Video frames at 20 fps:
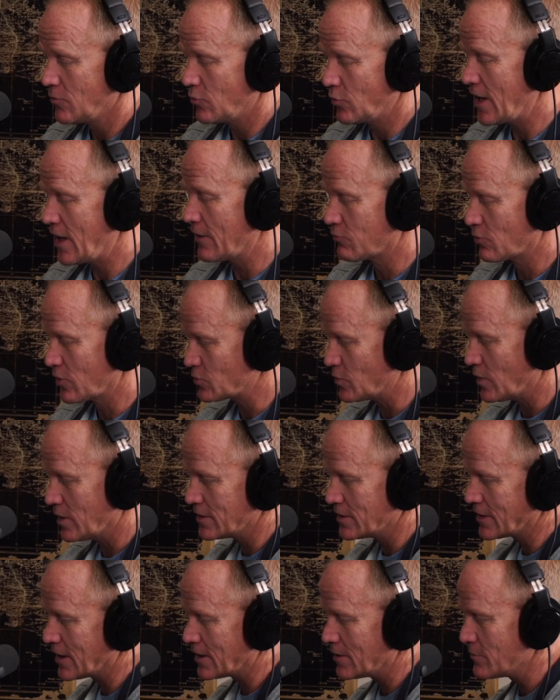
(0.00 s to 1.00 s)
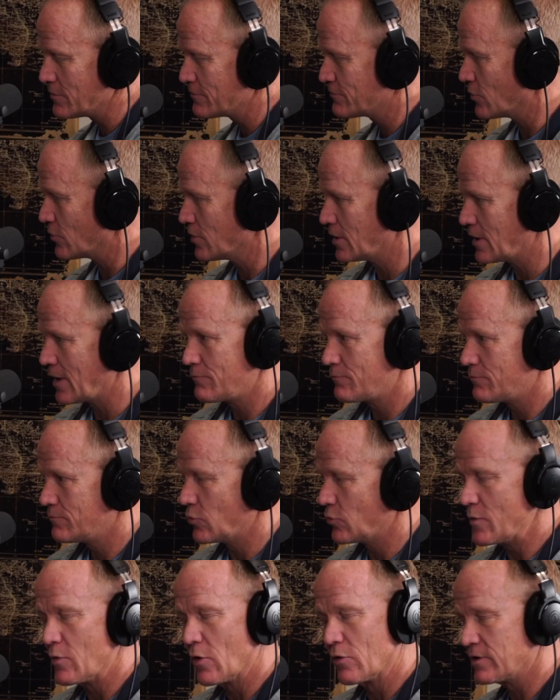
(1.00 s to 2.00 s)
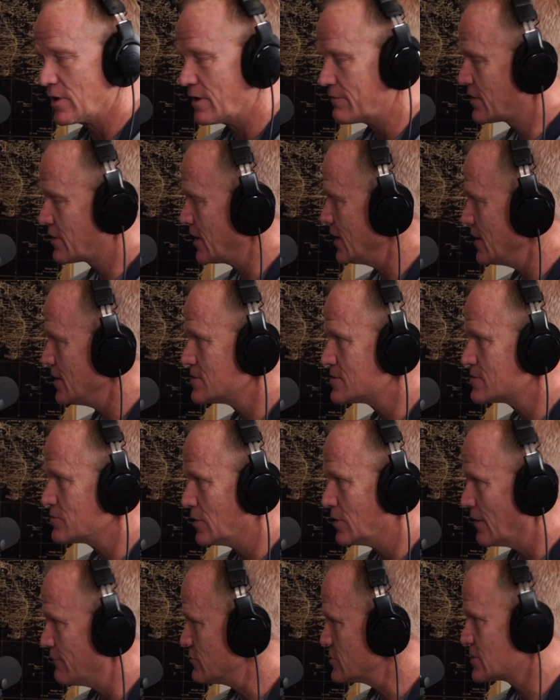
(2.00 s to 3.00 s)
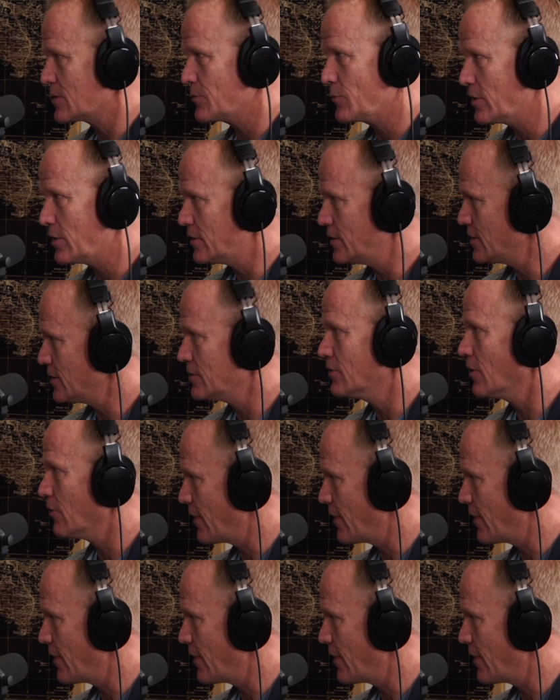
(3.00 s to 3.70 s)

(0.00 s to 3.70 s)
we have worked well together before, and we both love kids. We love this community.